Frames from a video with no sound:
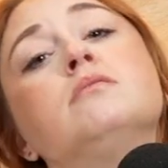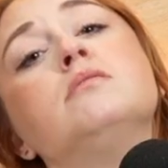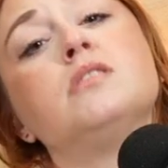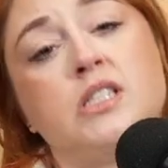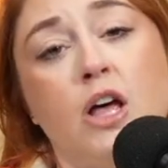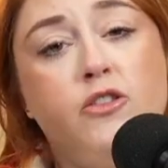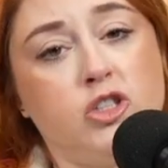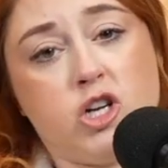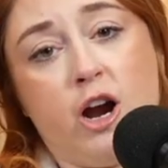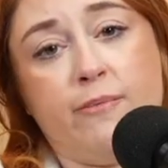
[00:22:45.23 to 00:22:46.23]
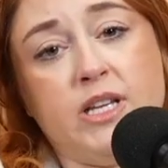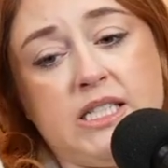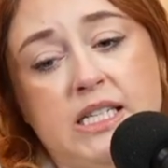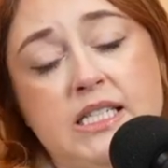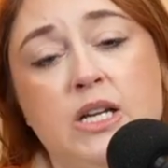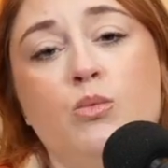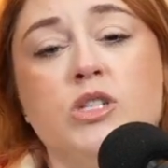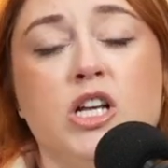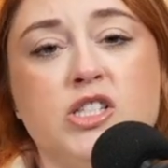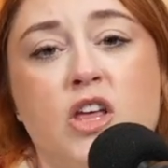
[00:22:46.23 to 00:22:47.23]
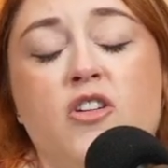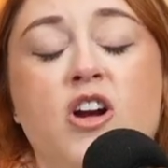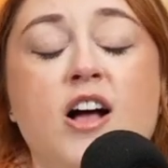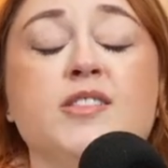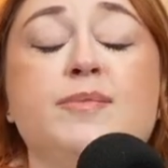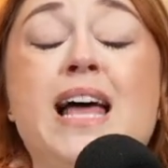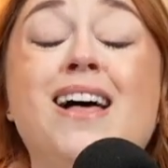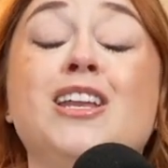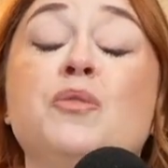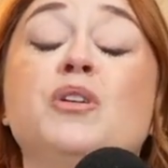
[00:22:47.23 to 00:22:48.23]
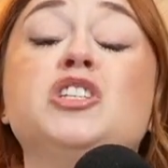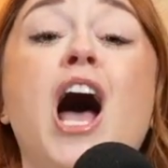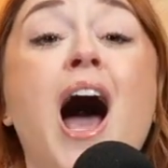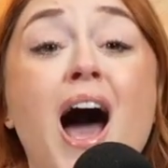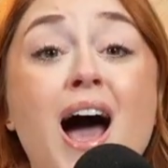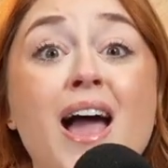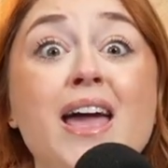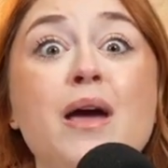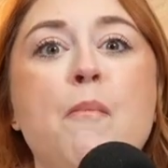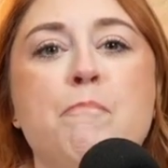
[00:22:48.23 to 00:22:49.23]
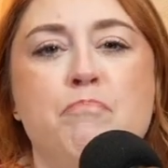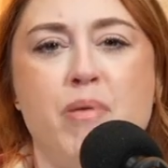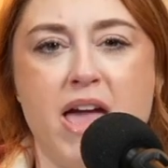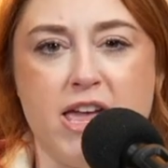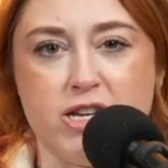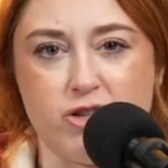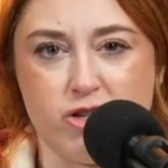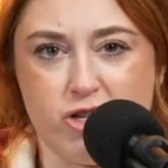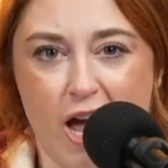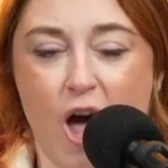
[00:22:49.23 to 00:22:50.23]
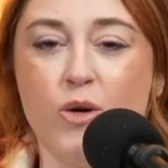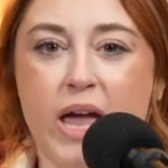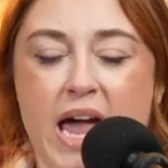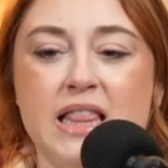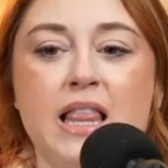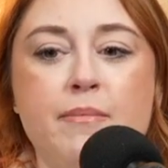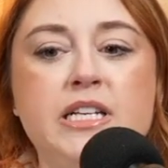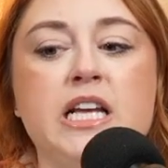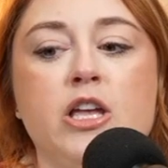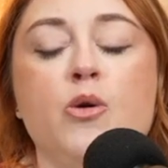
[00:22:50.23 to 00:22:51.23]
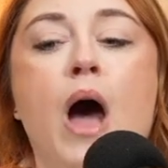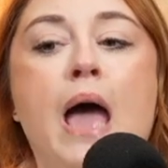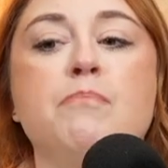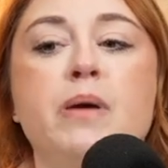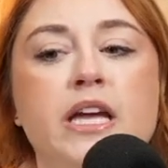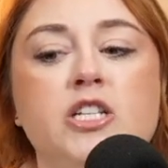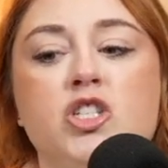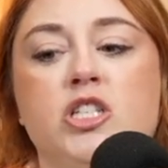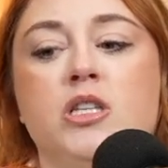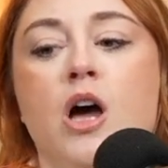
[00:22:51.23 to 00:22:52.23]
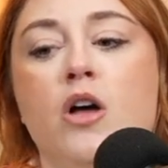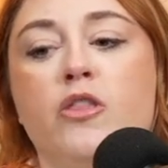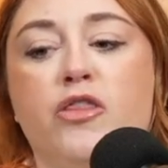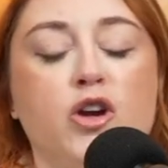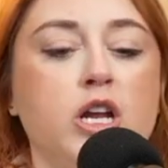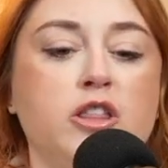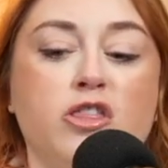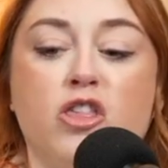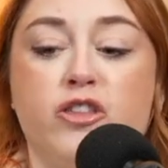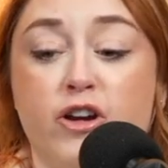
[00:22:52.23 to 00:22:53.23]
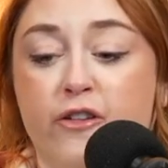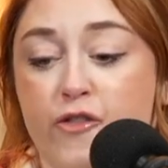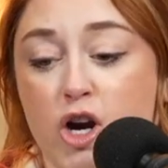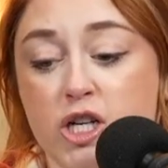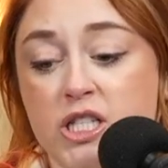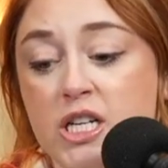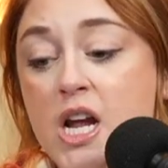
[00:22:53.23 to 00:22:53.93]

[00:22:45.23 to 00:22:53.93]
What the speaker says: Southern Charm this season, was on Southern Hospitality, which I binged. Okay, let me tell you, I binged on the 30th and the 31st